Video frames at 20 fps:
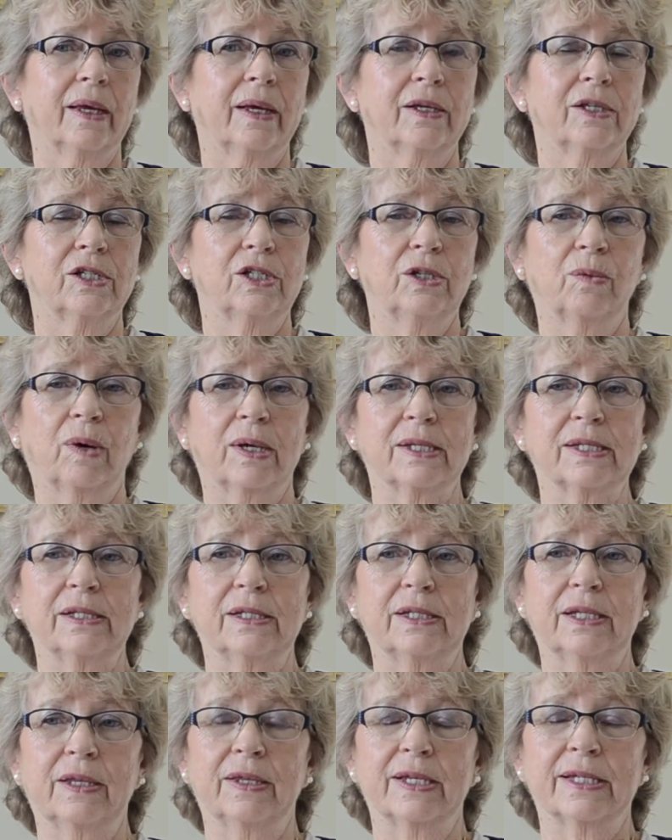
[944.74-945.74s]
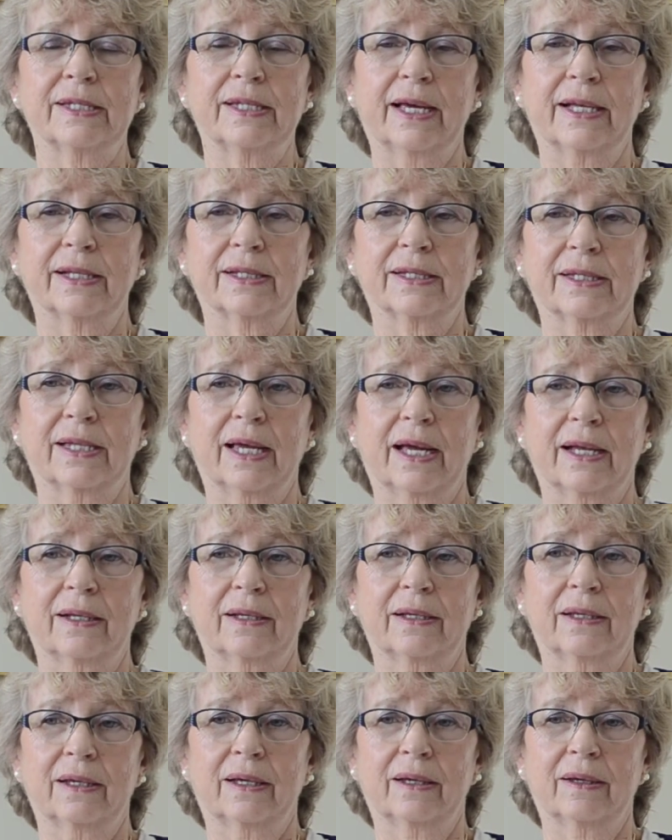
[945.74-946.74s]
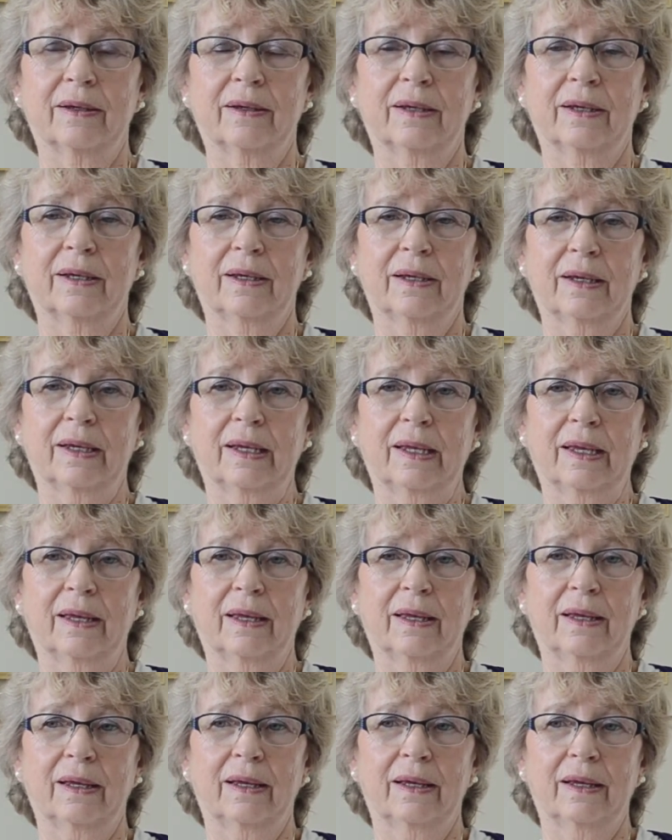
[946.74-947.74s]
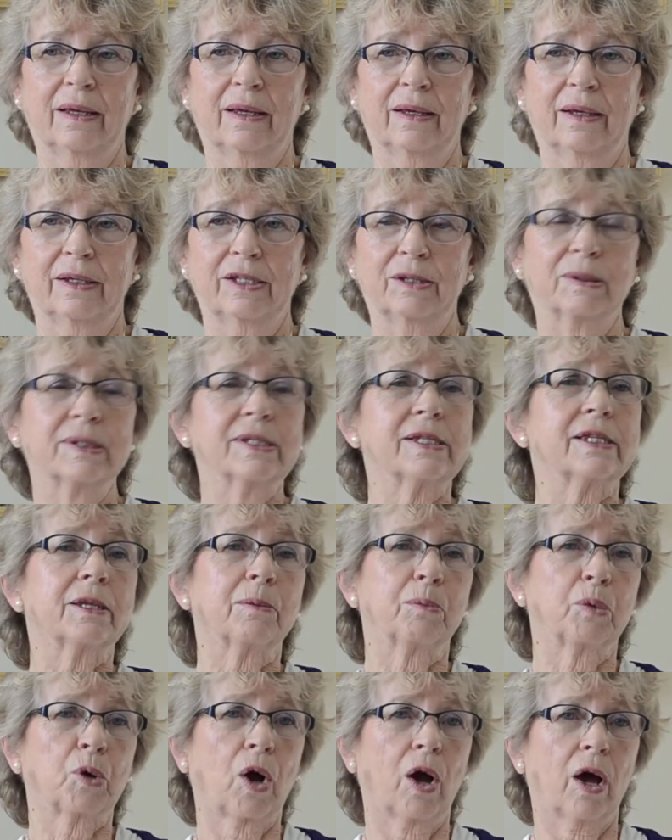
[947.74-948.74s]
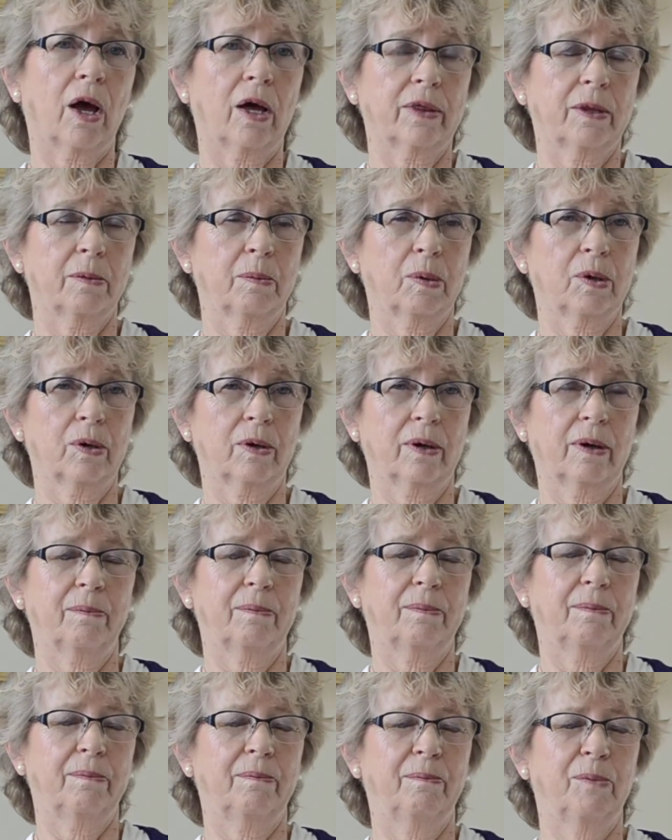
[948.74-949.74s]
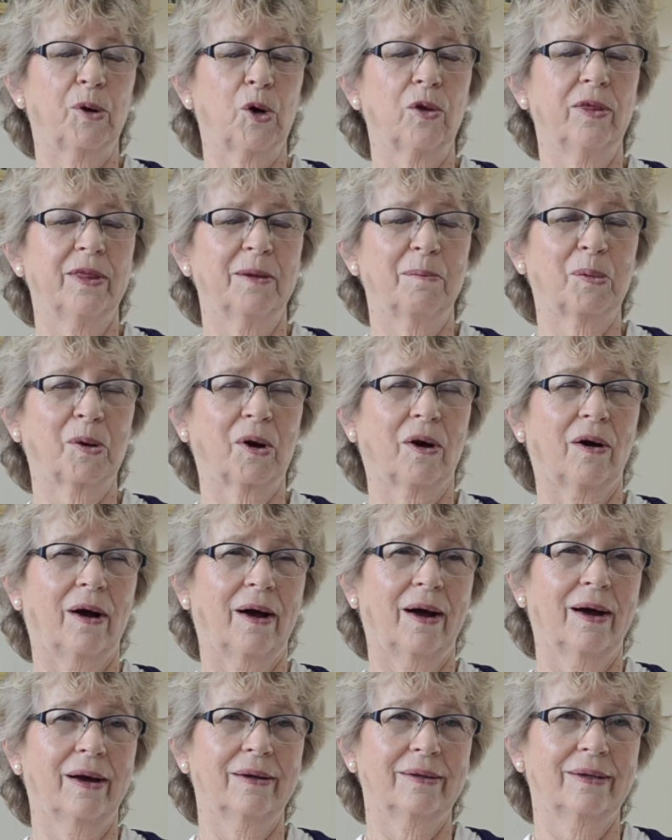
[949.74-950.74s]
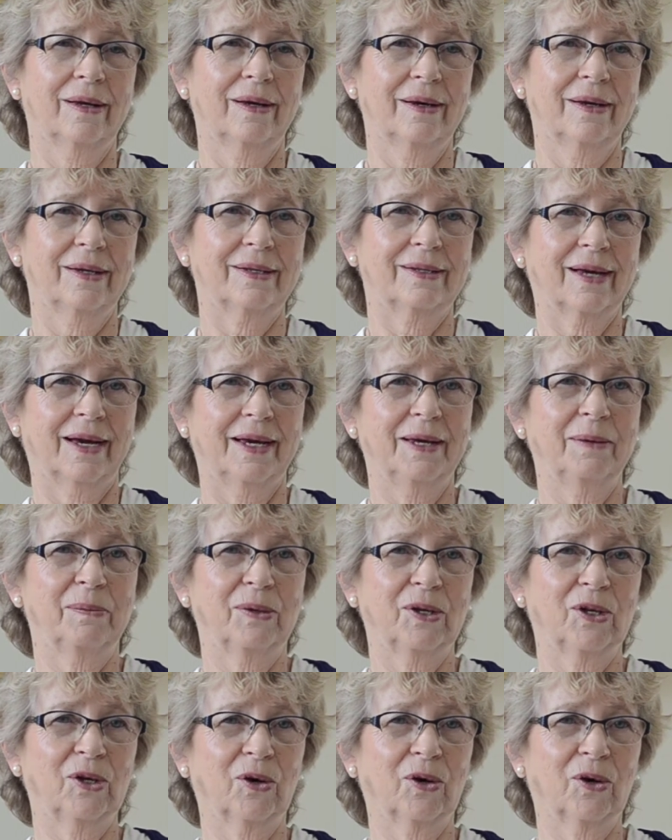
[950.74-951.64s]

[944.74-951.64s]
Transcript: She wasn't in the sense that she wasn't the bra, burn the bra type,